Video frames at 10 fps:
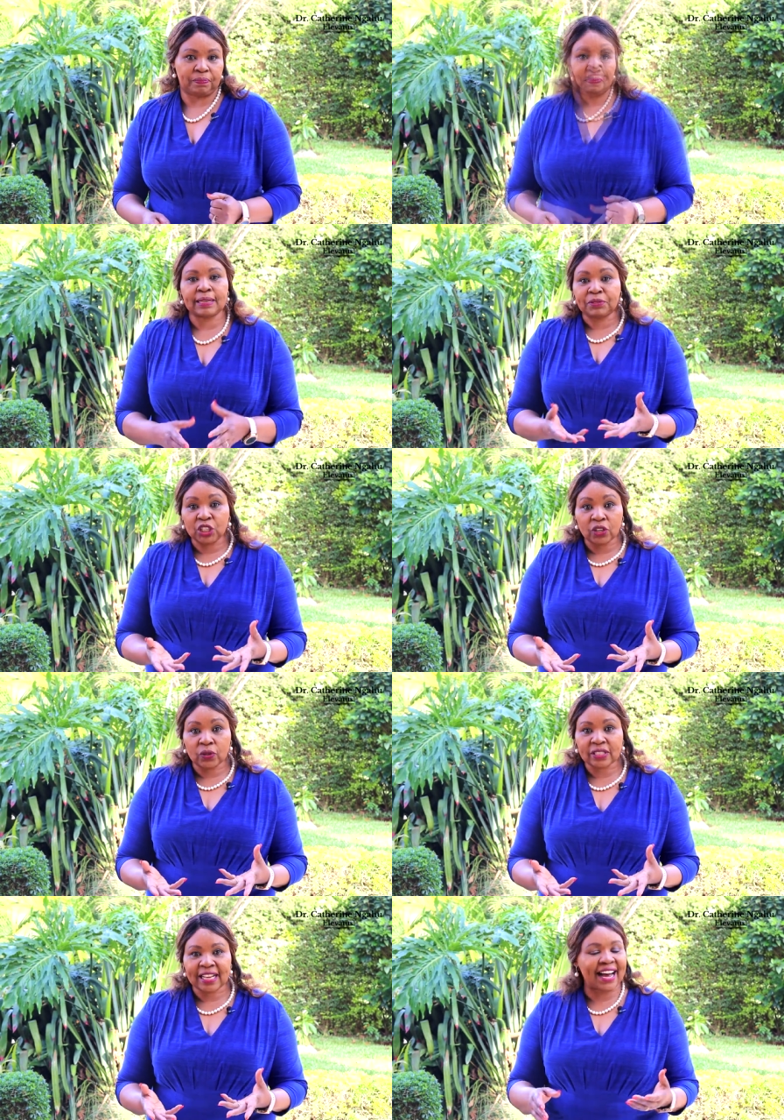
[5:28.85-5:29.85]
Some
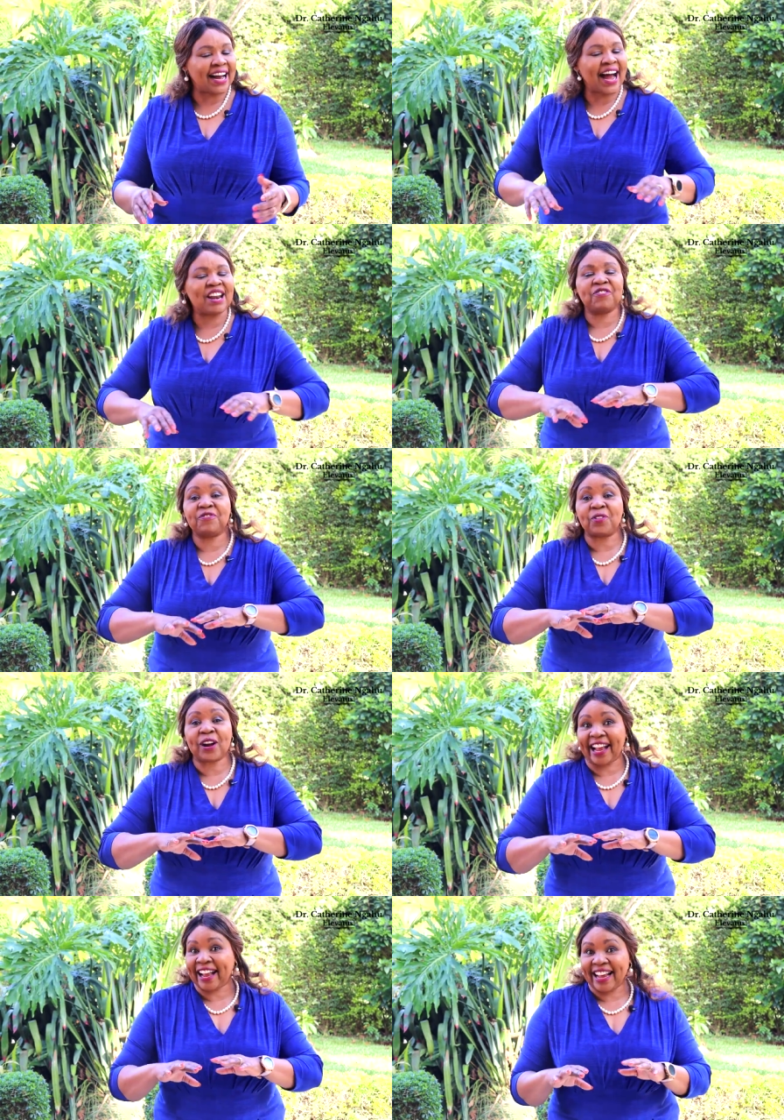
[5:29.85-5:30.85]
jingles are
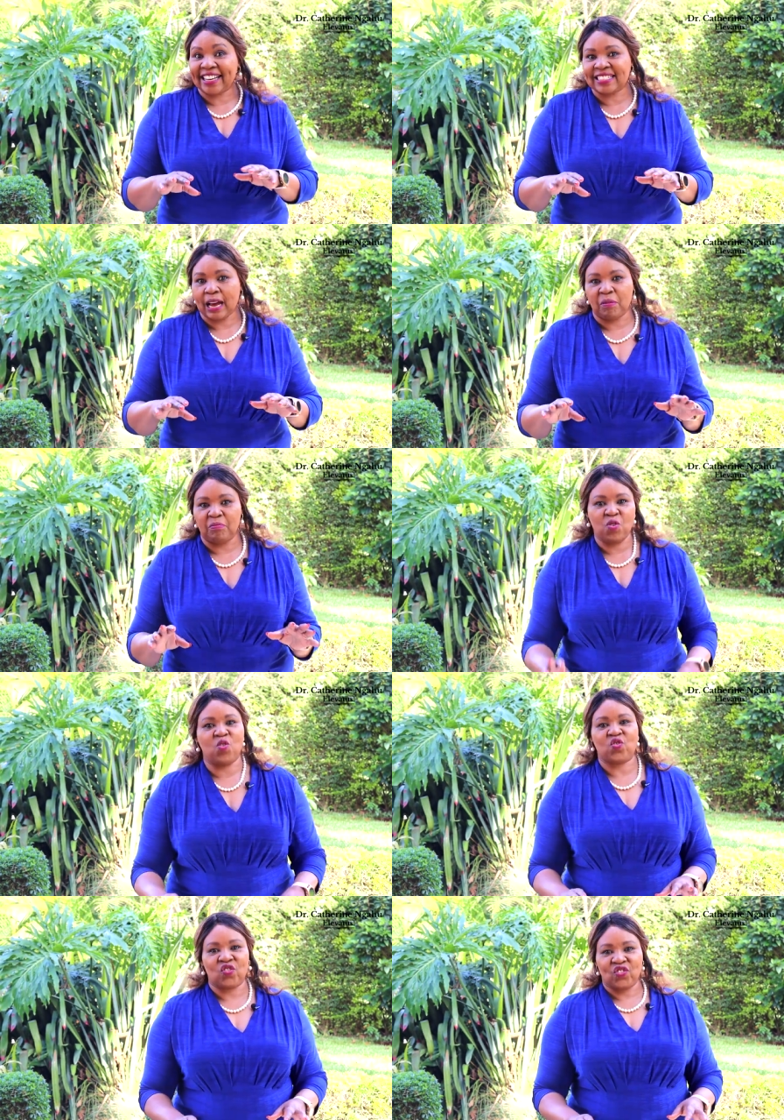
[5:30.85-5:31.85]
unforgettable